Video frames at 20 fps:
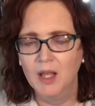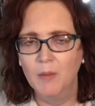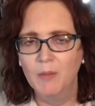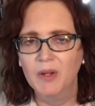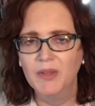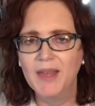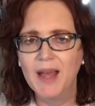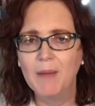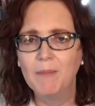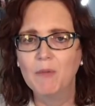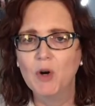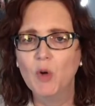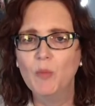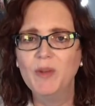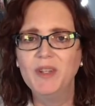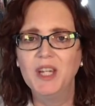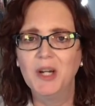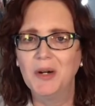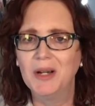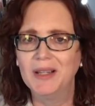But that
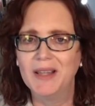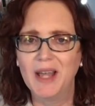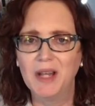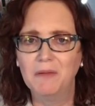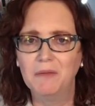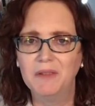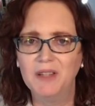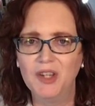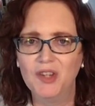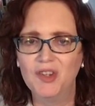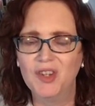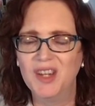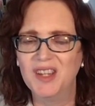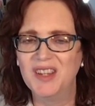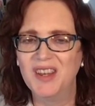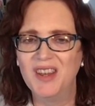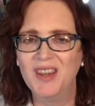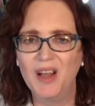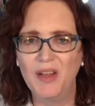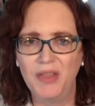momentary light affliction
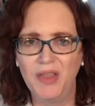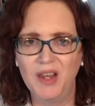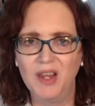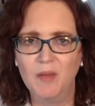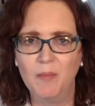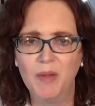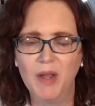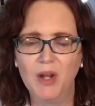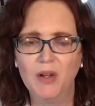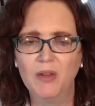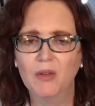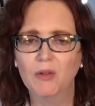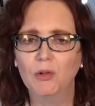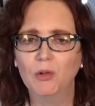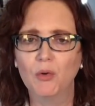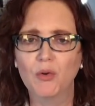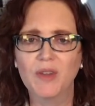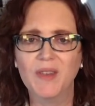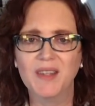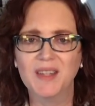is nothing compared to the
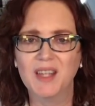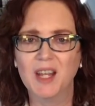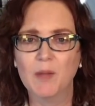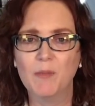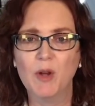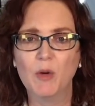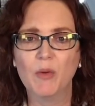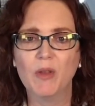glory that's going to be